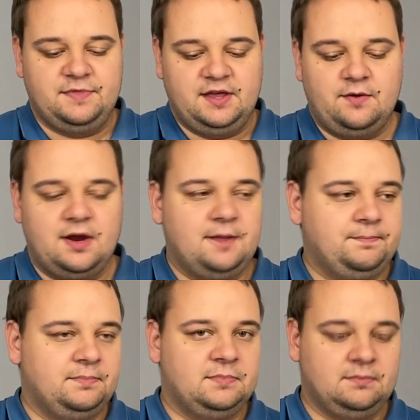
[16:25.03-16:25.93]
There are
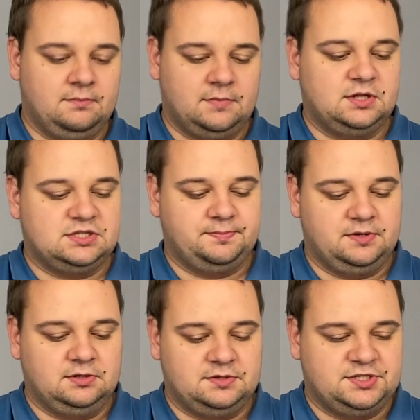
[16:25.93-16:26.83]

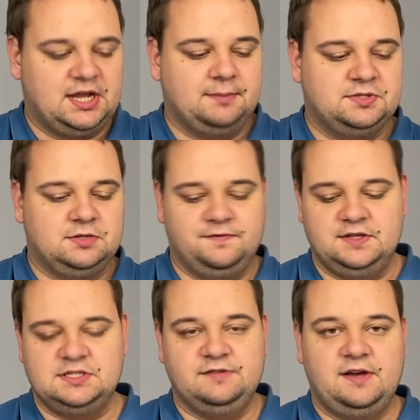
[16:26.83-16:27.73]
multiple types of
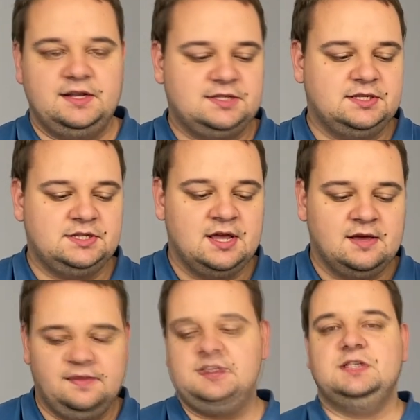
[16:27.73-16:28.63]
these devices.
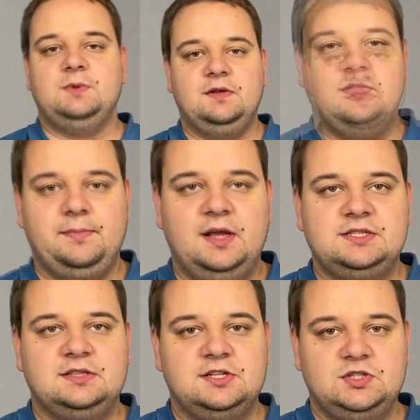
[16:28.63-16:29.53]
This is one of the
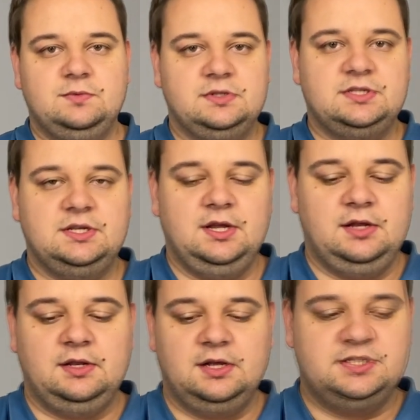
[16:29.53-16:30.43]
basic that you will see
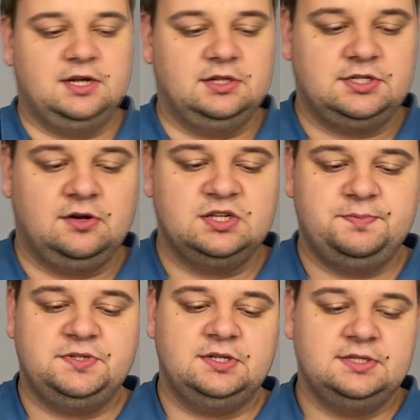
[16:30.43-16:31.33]
in adult
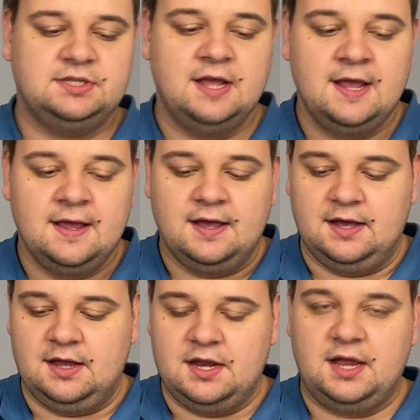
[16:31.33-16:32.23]
hospitals.
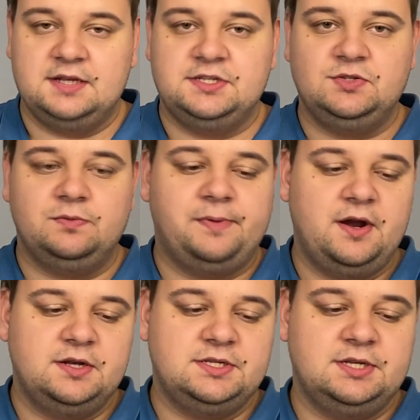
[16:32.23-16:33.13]
It has 2
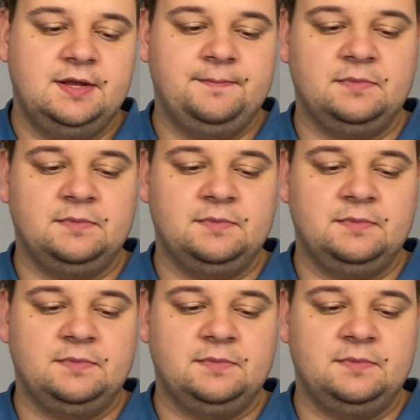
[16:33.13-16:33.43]
parts.